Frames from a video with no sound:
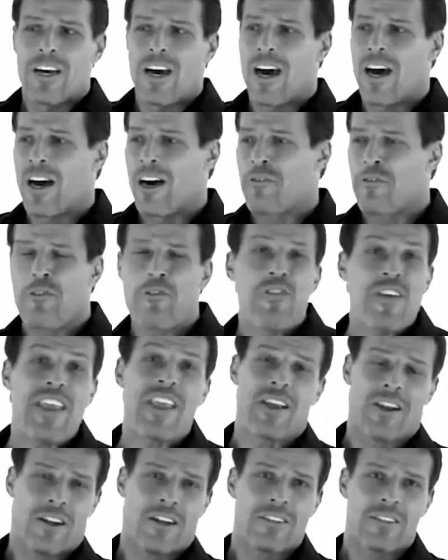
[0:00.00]
of
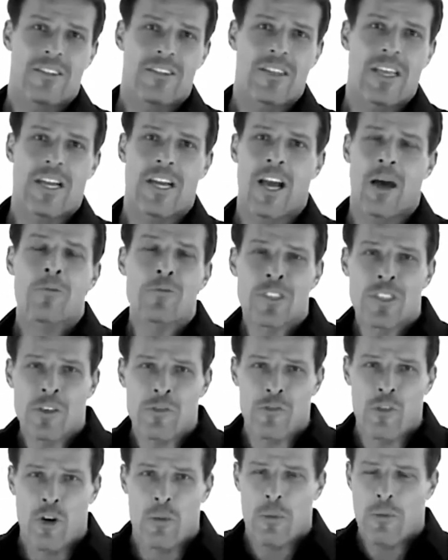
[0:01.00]
fear that comes in the
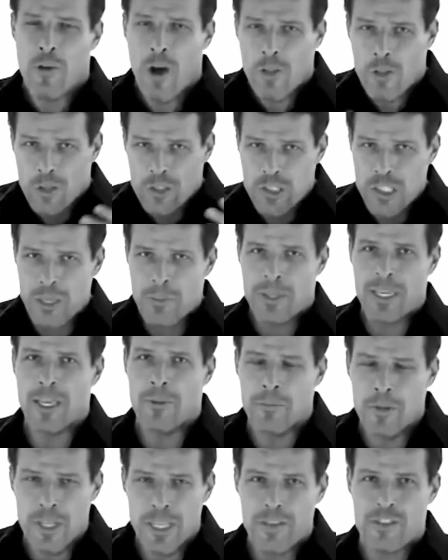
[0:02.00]
form of all those limiting
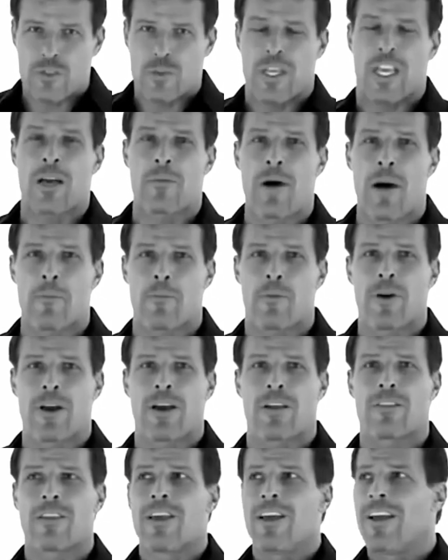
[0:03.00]
beliefs we come up
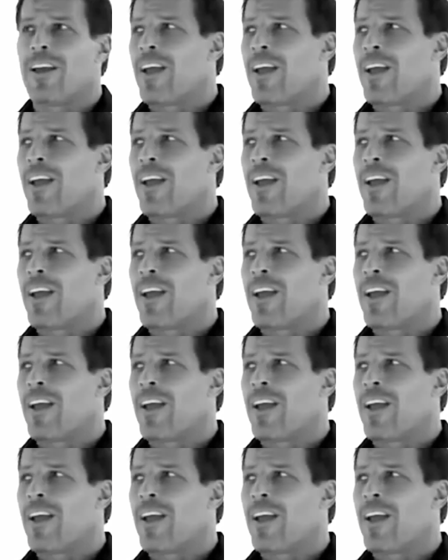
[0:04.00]
with,